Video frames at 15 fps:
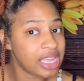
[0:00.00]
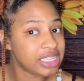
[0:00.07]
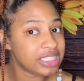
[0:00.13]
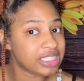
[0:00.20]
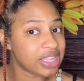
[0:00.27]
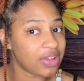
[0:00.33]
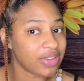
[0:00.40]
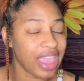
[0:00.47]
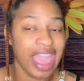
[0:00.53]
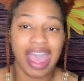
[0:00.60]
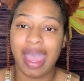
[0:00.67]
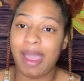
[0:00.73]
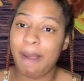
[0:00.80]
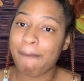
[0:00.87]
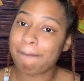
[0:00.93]
So yeah,
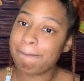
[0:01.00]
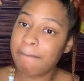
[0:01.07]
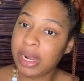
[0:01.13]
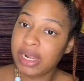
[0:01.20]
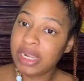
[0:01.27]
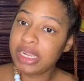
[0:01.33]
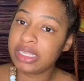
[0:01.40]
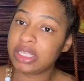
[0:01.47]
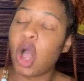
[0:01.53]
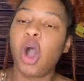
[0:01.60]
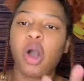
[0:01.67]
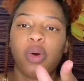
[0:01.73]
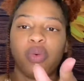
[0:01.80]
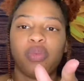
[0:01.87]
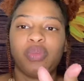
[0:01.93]
peace.
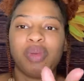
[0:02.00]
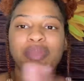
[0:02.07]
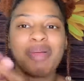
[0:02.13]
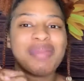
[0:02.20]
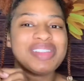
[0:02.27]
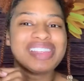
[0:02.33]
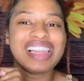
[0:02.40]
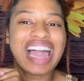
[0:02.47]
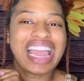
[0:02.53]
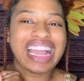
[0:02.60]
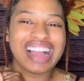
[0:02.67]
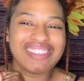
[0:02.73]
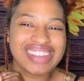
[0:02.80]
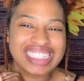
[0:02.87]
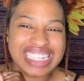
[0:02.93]
Oh, remember to like,
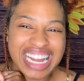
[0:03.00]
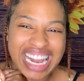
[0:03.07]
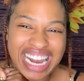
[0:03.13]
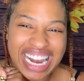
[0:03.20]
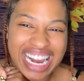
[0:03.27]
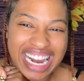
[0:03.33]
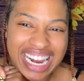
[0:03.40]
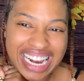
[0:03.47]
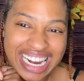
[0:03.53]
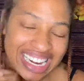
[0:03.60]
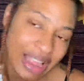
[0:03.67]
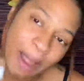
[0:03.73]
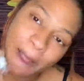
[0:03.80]
comment, share.